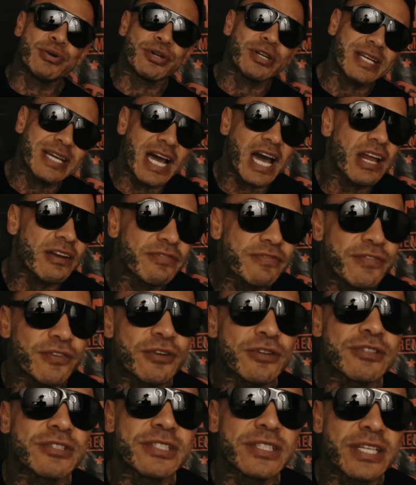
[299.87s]
put God
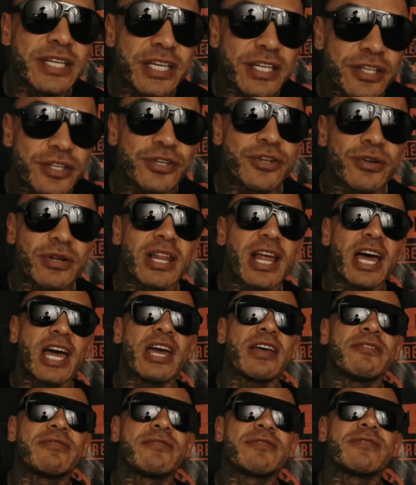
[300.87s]
first in your
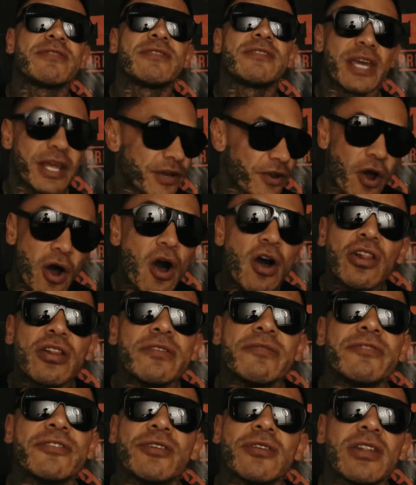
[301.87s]
life, in all
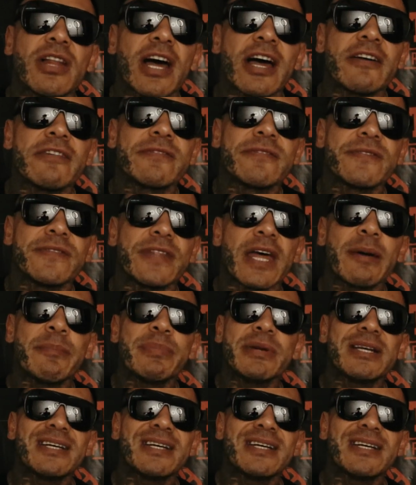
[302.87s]
of your life. Not